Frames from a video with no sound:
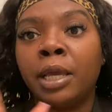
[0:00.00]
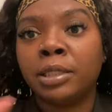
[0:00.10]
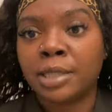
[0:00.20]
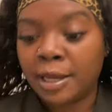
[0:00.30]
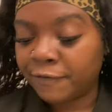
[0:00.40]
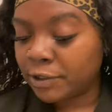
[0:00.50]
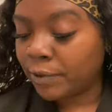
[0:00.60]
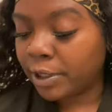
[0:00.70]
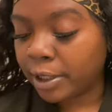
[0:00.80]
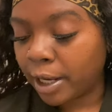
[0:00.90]
It's after
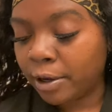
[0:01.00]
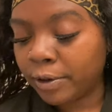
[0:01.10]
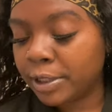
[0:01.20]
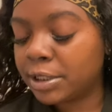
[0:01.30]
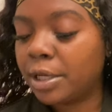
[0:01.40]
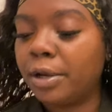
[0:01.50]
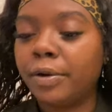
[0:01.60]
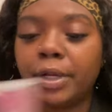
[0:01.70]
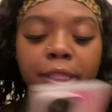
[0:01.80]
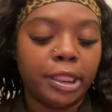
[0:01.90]
work now. It's
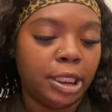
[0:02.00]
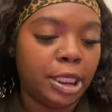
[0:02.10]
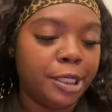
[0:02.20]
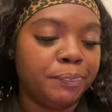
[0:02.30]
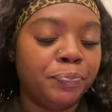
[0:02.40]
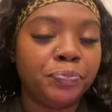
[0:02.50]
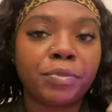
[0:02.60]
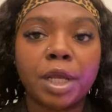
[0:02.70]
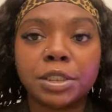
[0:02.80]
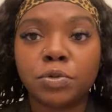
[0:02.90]
currently
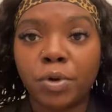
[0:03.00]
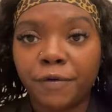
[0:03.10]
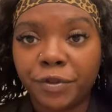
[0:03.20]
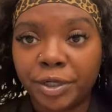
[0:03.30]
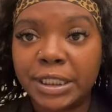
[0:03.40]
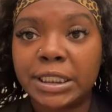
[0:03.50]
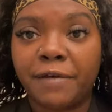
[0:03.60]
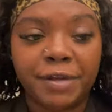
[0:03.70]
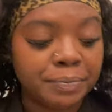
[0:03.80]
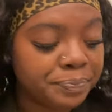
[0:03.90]

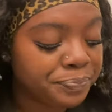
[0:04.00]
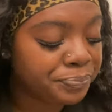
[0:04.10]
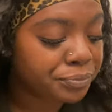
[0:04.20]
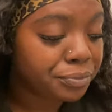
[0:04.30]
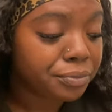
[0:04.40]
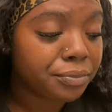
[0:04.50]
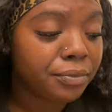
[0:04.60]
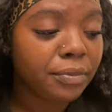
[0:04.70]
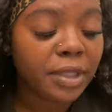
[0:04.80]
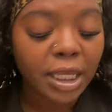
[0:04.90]
12.37
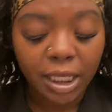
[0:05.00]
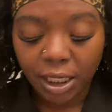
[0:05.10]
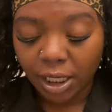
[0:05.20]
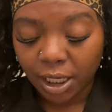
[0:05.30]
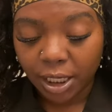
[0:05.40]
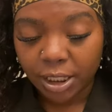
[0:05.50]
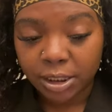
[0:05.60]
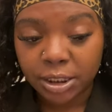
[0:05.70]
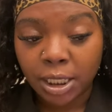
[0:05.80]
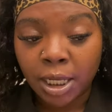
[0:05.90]

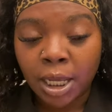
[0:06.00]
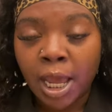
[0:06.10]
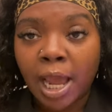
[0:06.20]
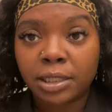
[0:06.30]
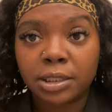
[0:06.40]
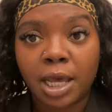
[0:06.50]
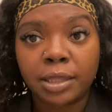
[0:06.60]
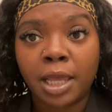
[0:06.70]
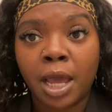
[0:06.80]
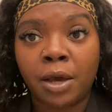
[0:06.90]
and I just got in
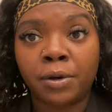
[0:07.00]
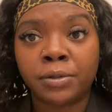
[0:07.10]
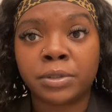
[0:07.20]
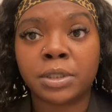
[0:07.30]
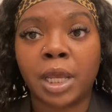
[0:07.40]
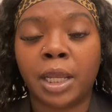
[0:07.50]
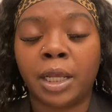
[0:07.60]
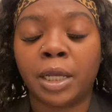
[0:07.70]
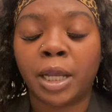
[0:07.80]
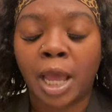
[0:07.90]
the house
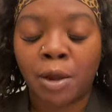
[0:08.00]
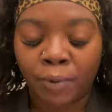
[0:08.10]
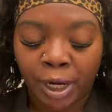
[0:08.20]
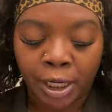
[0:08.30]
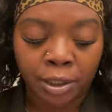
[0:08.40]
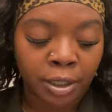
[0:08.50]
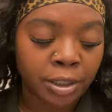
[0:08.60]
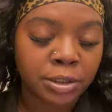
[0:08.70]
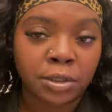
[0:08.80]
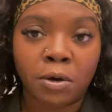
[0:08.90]
and got rained
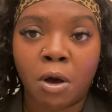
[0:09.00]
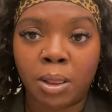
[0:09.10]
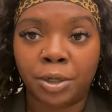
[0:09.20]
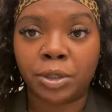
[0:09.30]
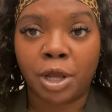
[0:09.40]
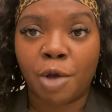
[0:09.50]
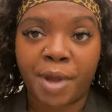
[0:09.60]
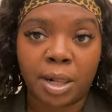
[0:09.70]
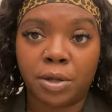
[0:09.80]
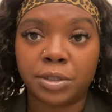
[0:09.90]
on so literally all my
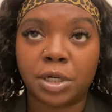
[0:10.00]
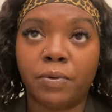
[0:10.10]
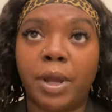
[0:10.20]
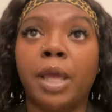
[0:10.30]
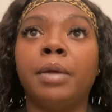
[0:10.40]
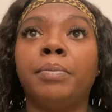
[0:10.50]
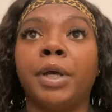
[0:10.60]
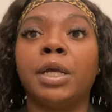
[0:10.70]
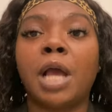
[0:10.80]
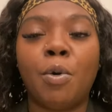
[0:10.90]
clothes are wet
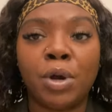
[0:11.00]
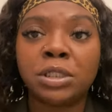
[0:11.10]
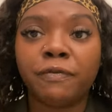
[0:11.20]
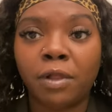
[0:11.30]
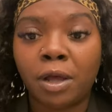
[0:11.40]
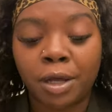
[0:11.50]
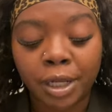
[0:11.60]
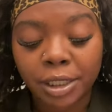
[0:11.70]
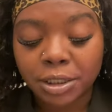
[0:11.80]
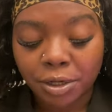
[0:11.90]
but I wanted to vlog
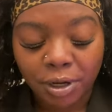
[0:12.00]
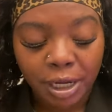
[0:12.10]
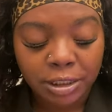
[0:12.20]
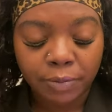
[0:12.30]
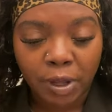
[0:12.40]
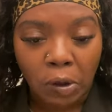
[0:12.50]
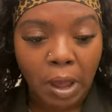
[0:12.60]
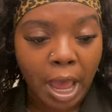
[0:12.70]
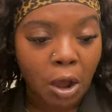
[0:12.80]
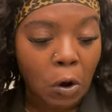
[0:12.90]
and tell you guys about
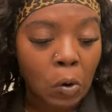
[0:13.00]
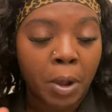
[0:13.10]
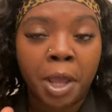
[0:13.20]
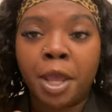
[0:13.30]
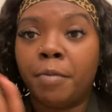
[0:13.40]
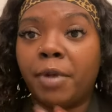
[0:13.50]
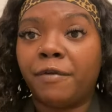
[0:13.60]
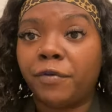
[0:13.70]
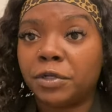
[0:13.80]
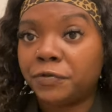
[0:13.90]
how my
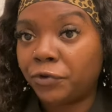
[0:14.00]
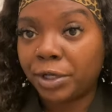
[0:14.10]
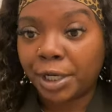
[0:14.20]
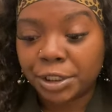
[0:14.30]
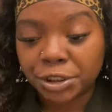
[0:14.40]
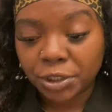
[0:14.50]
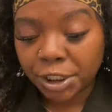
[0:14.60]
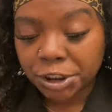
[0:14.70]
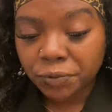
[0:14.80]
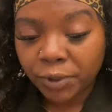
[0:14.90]
first four day
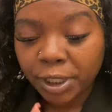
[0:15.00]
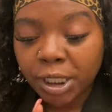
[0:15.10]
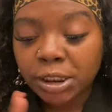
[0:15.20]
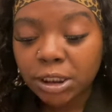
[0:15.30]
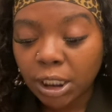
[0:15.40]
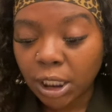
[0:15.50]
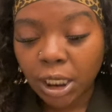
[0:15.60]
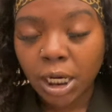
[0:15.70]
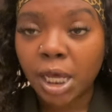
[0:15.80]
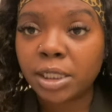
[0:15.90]
stretch went
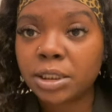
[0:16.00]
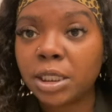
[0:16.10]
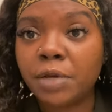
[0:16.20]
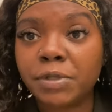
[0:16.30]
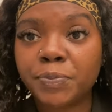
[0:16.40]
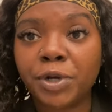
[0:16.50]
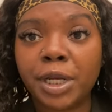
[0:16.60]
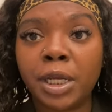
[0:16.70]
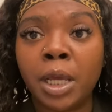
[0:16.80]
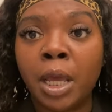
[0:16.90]
and honestly it was
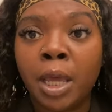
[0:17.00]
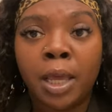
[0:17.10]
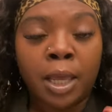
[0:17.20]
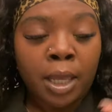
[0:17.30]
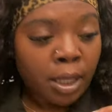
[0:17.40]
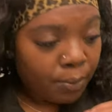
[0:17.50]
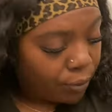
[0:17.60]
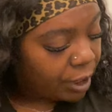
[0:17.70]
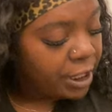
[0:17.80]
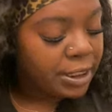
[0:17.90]
pretty
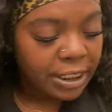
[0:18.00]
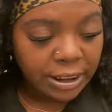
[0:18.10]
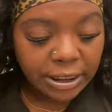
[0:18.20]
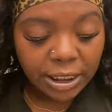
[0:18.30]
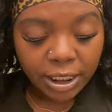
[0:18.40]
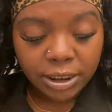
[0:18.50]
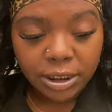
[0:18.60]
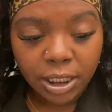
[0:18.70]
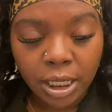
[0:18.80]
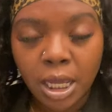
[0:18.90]
pretty decent.
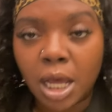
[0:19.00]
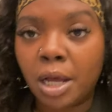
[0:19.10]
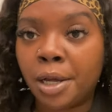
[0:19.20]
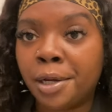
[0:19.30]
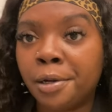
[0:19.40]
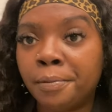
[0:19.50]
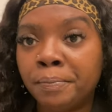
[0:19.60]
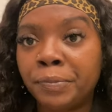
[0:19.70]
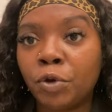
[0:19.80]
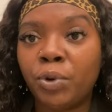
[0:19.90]

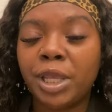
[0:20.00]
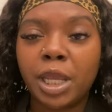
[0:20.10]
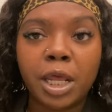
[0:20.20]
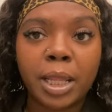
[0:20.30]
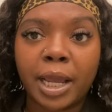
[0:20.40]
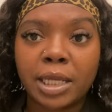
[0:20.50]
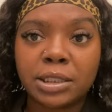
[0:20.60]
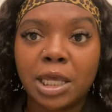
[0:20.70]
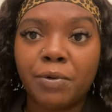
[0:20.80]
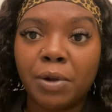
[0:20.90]
Um, the weekend, like I
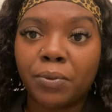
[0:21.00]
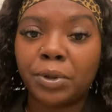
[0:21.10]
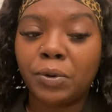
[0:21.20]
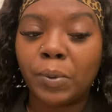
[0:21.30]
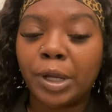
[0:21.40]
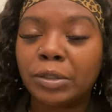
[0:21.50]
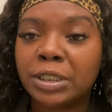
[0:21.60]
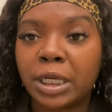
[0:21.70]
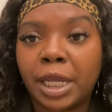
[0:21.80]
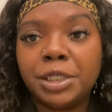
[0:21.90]
said, went really well.
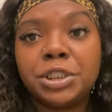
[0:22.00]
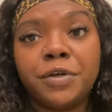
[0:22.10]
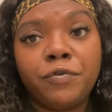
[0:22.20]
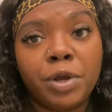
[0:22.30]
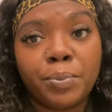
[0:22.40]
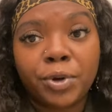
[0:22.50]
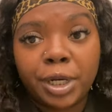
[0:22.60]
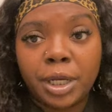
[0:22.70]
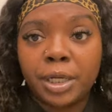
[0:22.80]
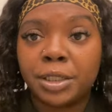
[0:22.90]
Tonight shift went pretty
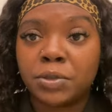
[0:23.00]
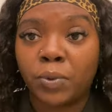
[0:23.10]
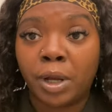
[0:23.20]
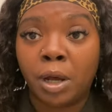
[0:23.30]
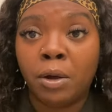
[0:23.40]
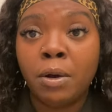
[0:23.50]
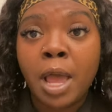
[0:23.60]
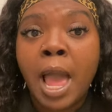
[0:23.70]
good as well.